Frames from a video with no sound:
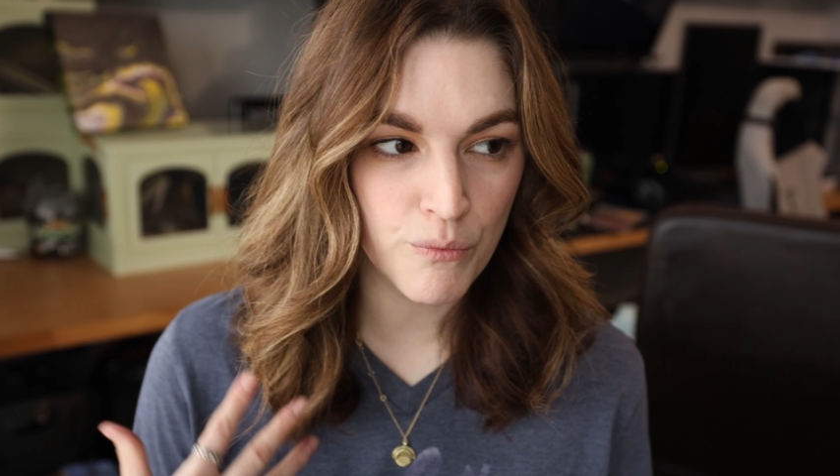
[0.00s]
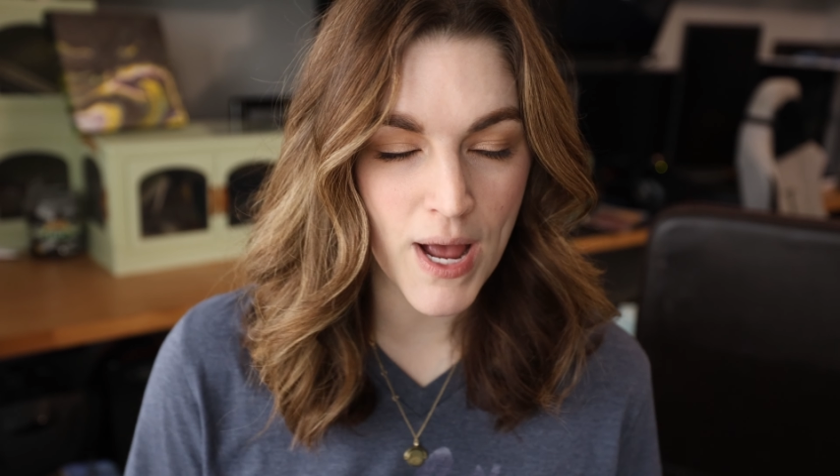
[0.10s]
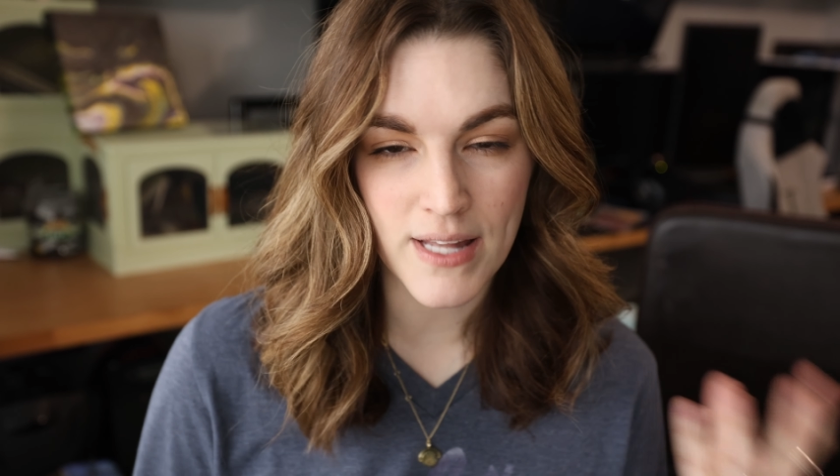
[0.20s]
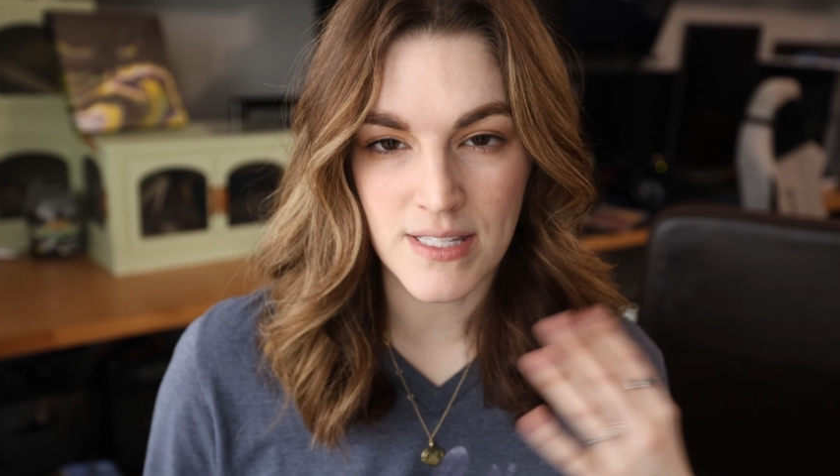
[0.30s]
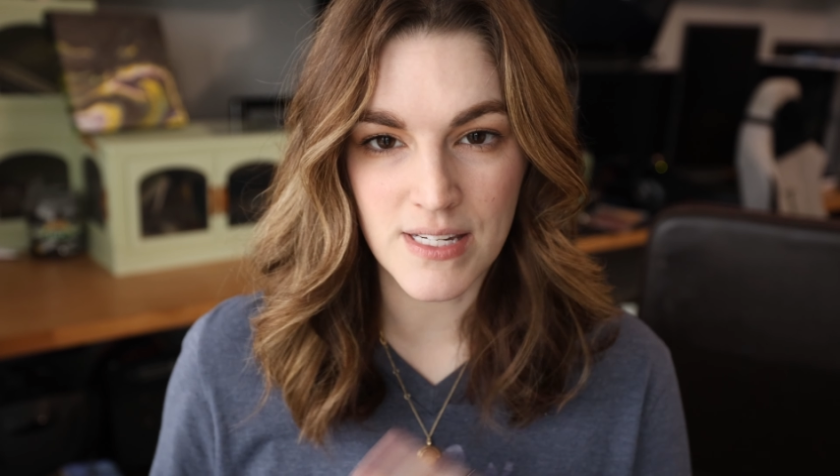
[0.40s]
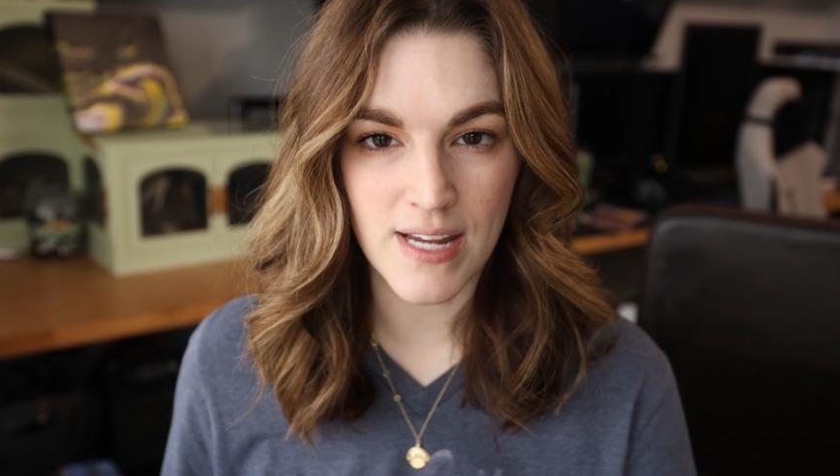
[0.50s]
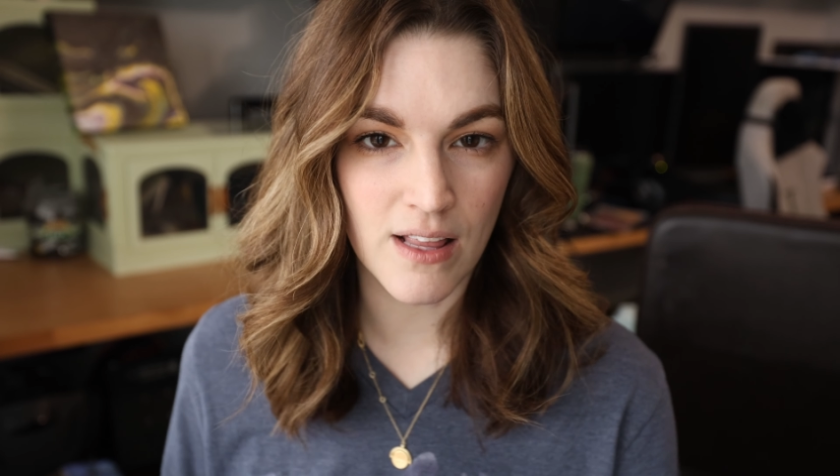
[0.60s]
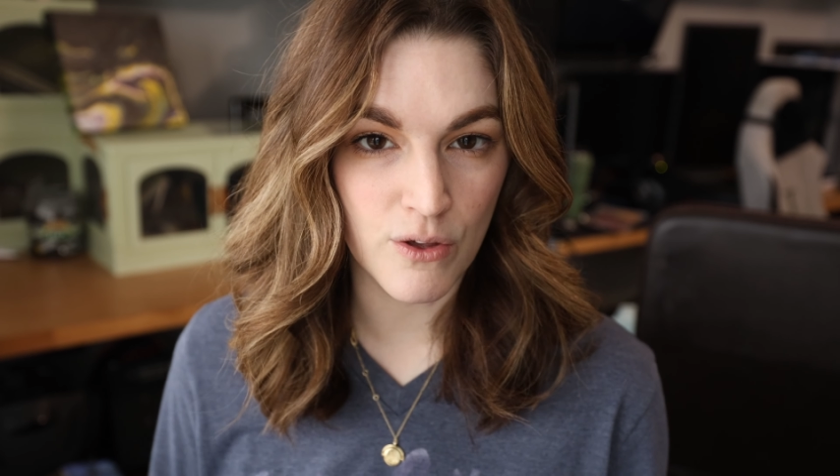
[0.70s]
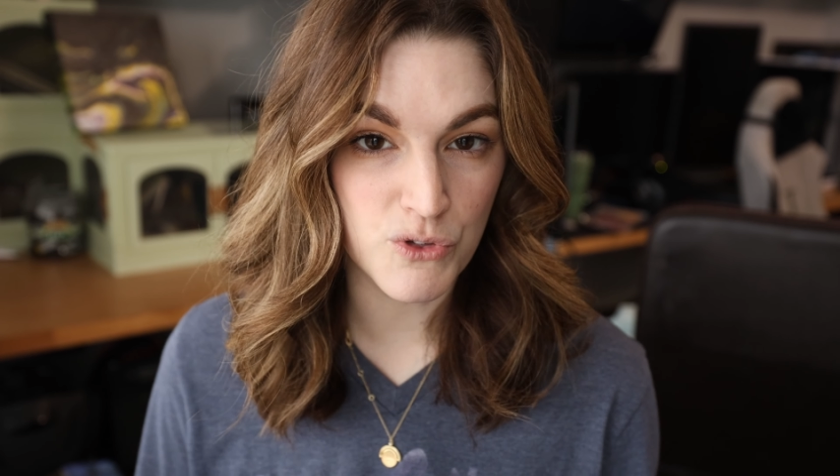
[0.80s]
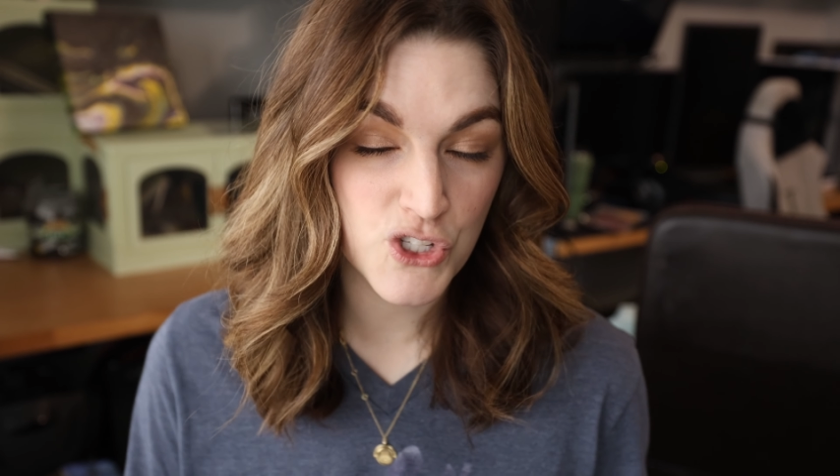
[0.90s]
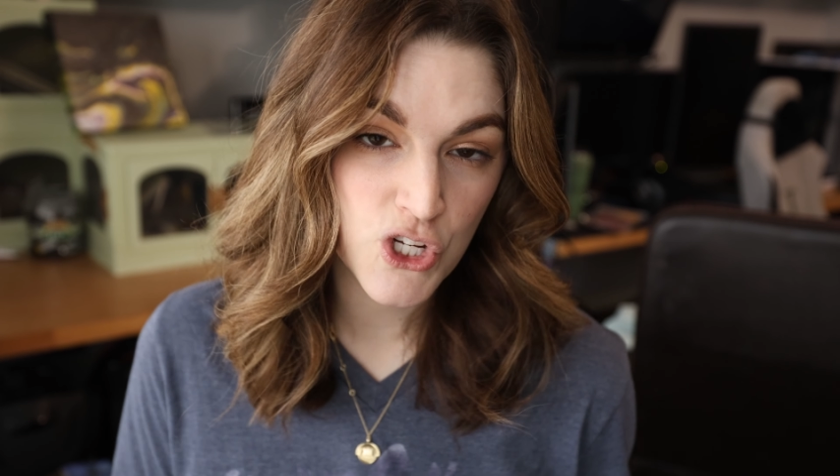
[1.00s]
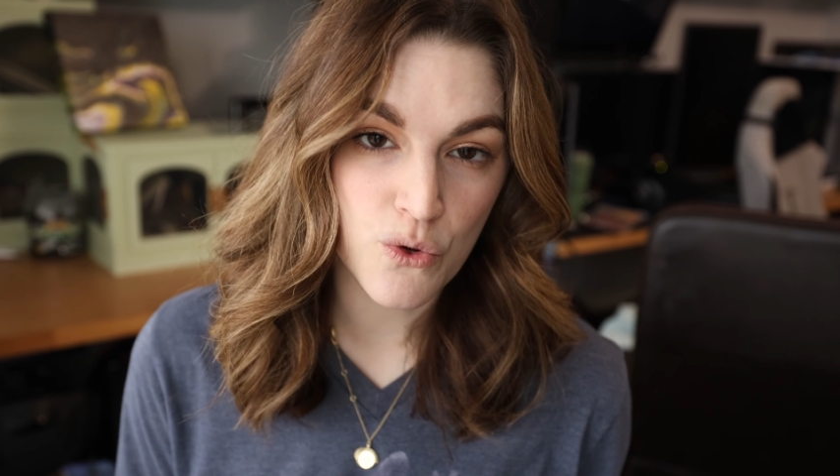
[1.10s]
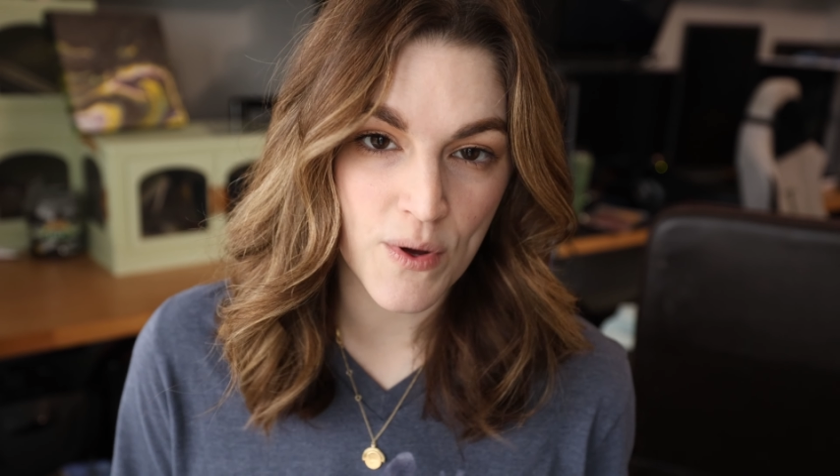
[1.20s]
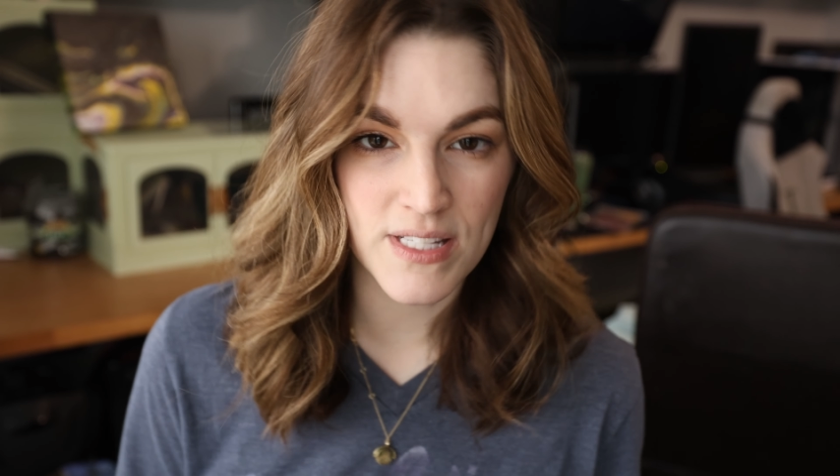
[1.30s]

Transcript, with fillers: reds and yellows to